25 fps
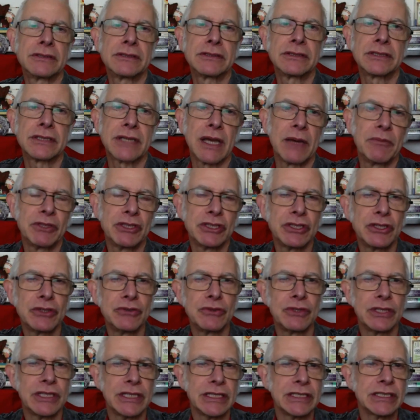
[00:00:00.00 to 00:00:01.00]
come and
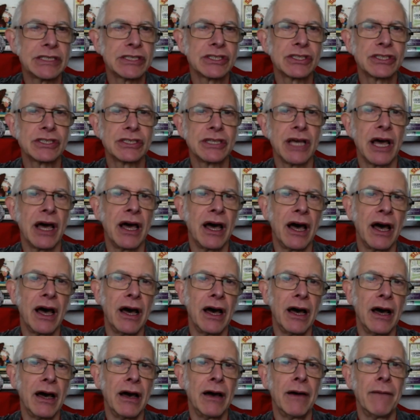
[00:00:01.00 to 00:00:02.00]
do this,
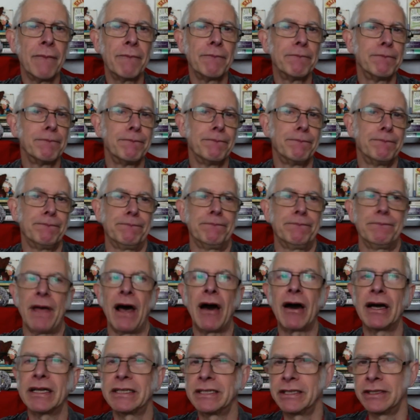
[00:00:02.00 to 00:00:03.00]

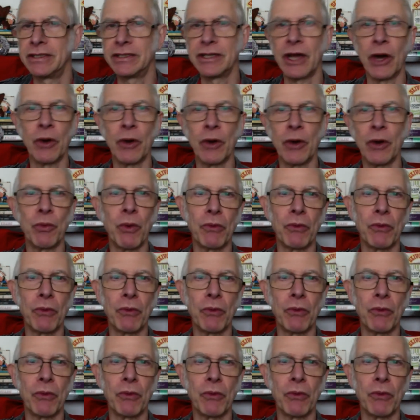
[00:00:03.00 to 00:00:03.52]
I didn't know